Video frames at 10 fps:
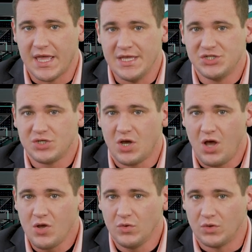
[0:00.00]
a
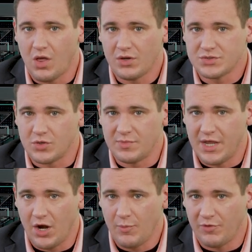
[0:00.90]
Chicago long-term
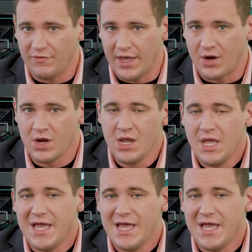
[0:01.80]
care provider